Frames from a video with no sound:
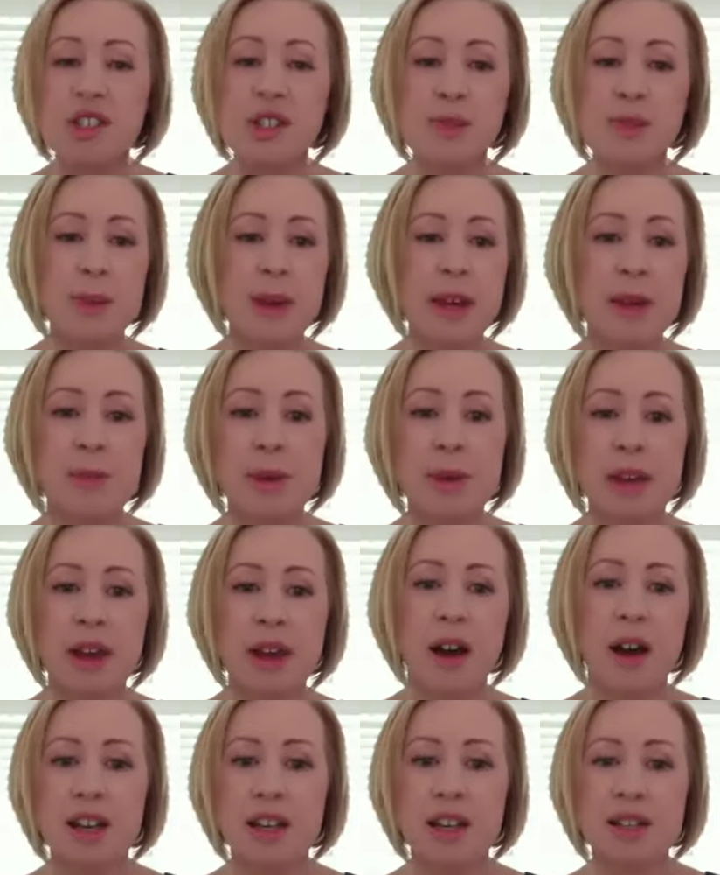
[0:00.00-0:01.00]
as
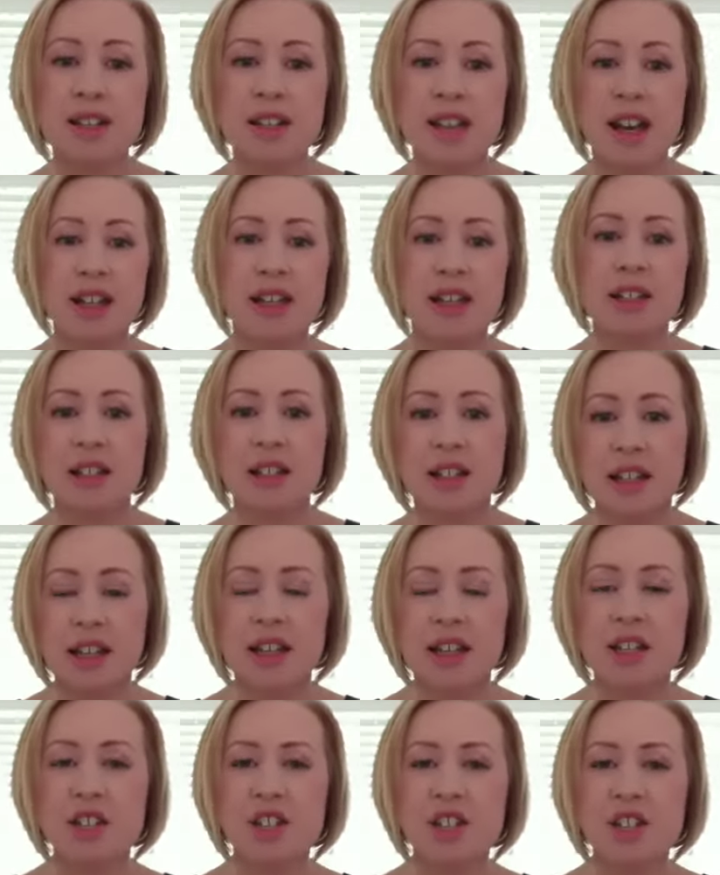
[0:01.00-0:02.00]
PPI, title and
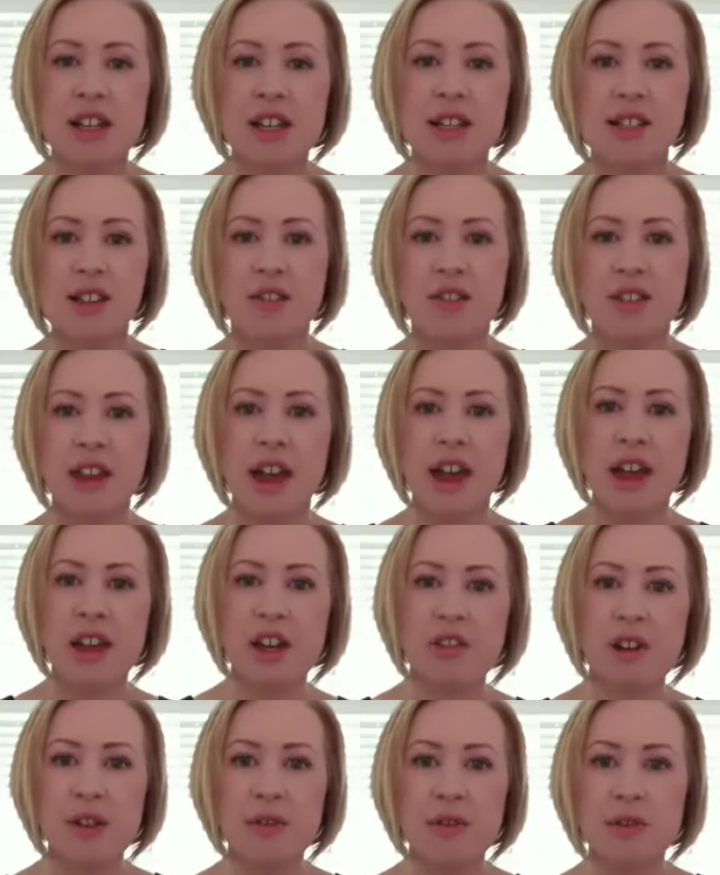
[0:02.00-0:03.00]
lien checks on the
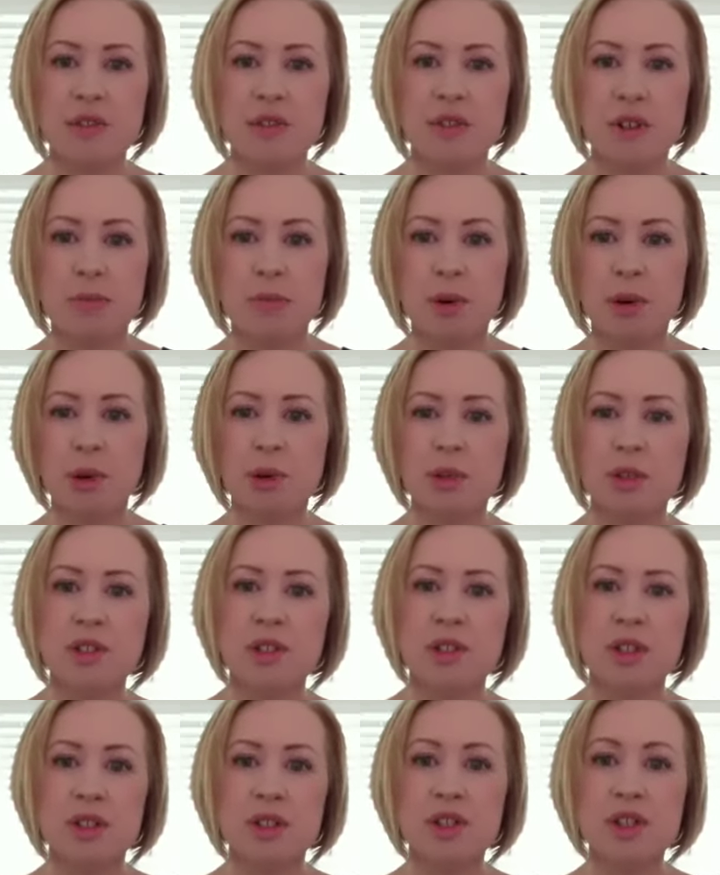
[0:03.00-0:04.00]
aircraft are
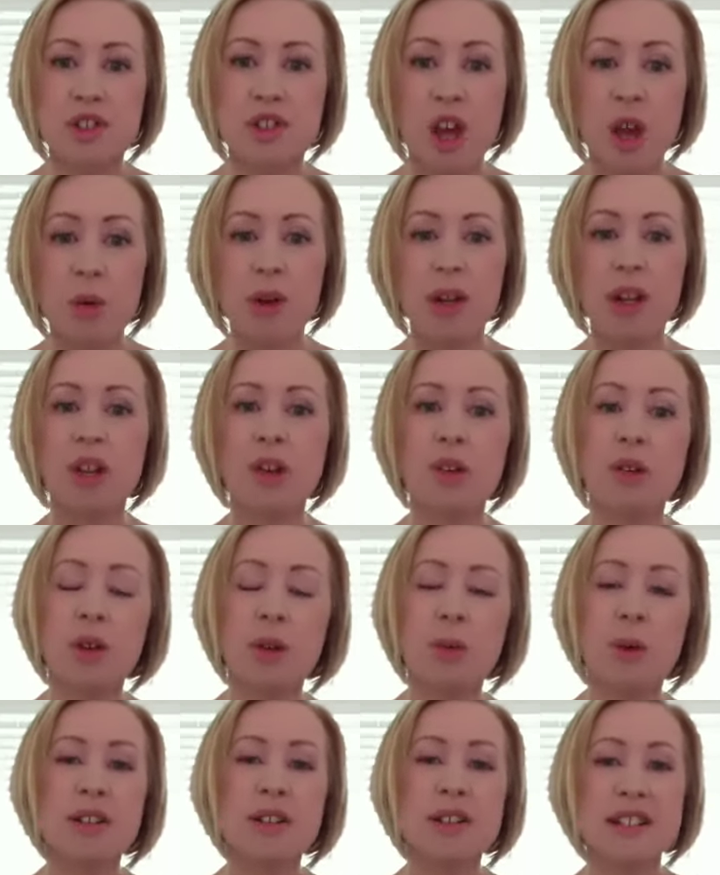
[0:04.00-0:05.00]
important, knowing who you
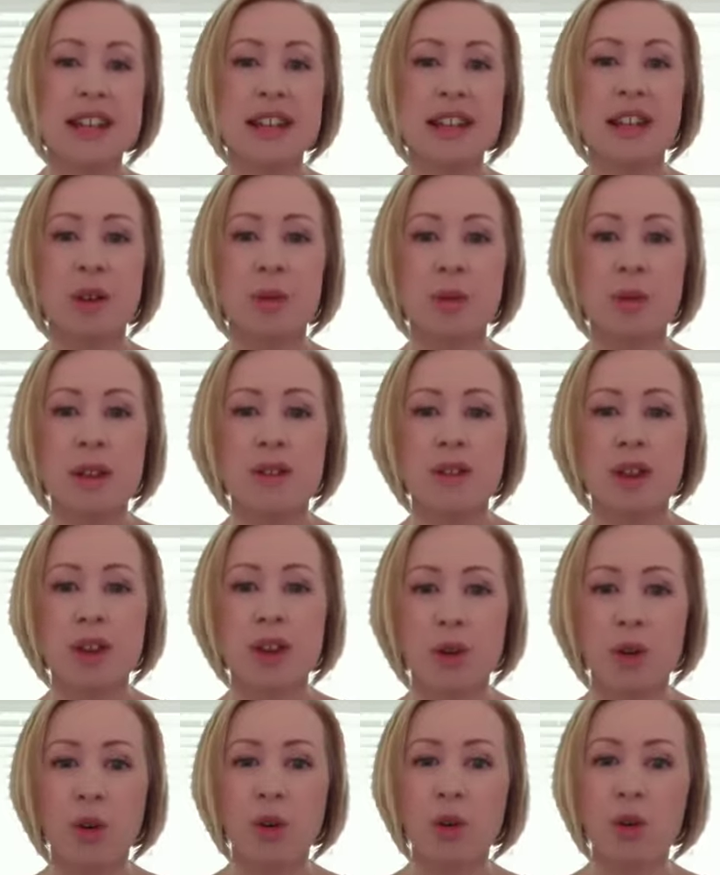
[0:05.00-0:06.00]
are dealing with in
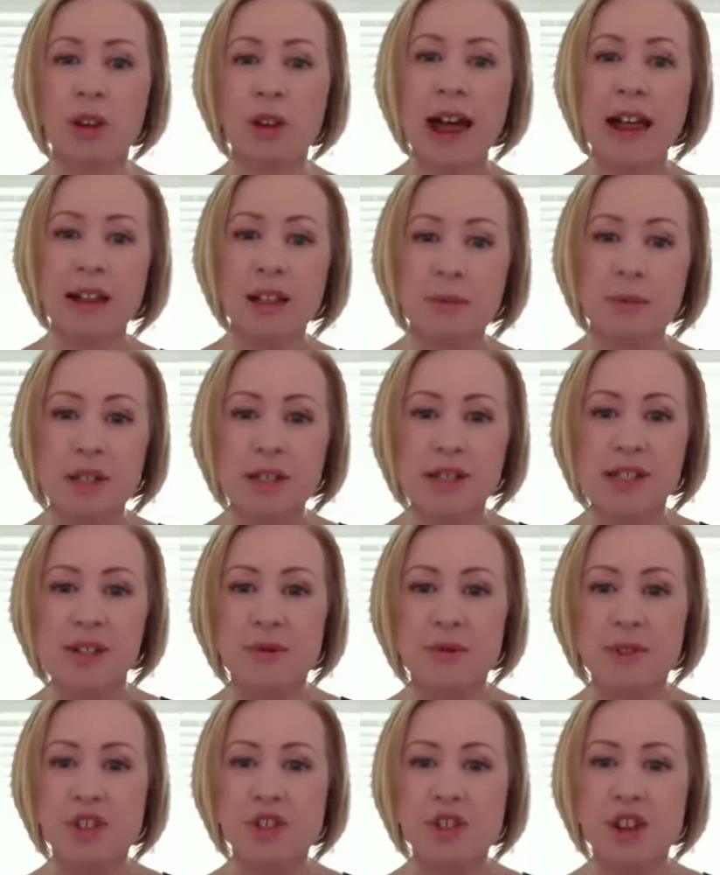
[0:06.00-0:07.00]
all elements of
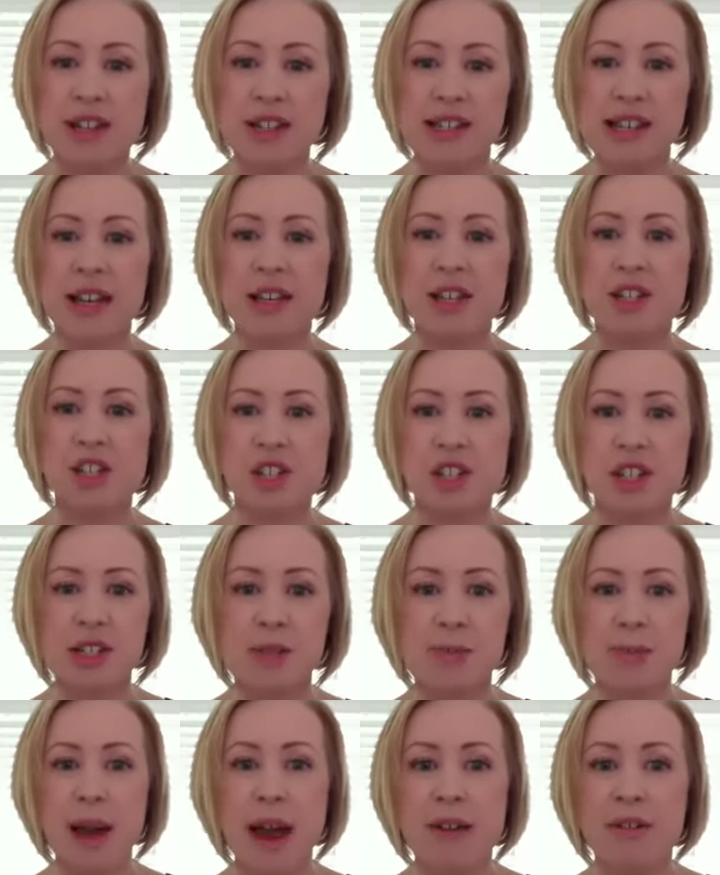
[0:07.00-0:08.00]
the transaction is
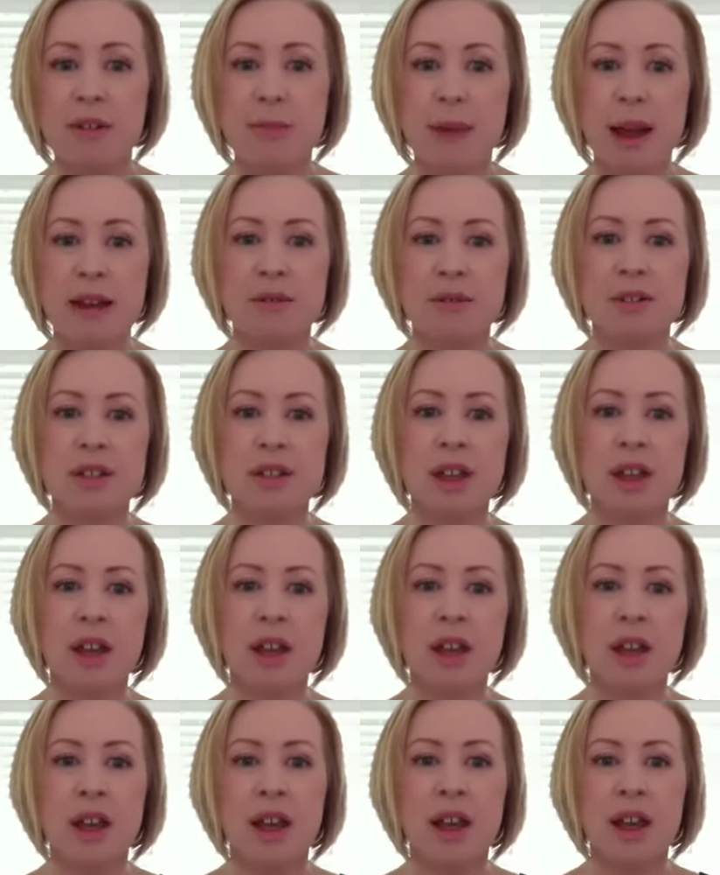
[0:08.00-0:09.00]
paramount.
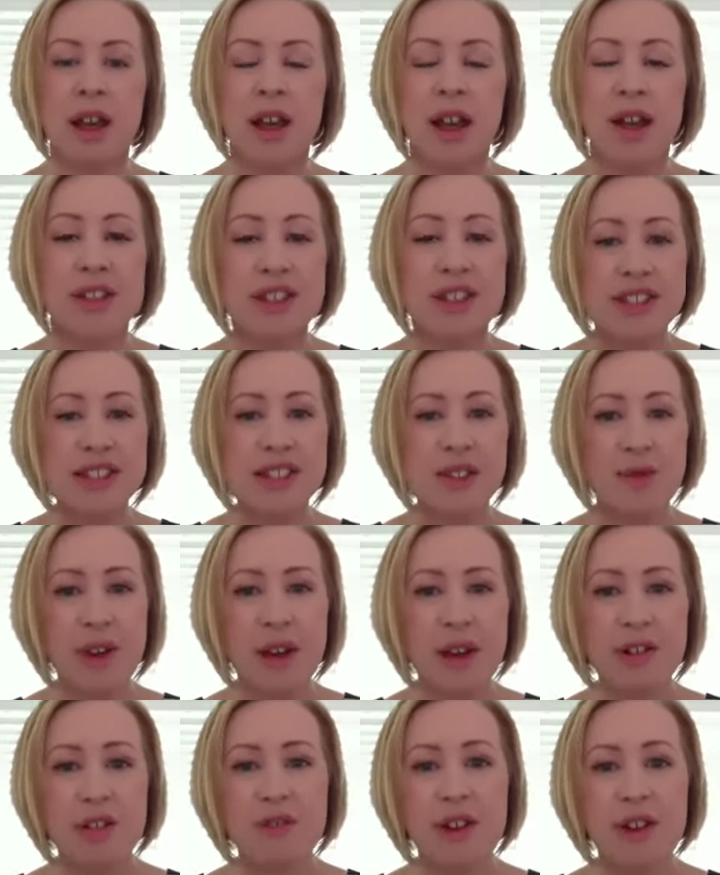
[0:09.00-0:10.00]
This is a
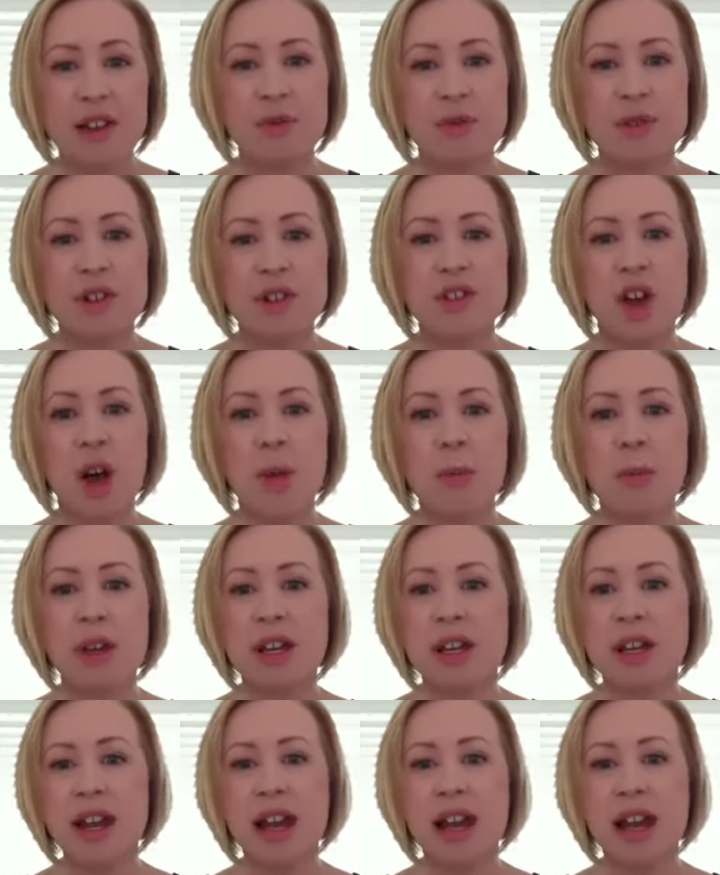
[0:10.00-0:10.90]
very relevant topic, and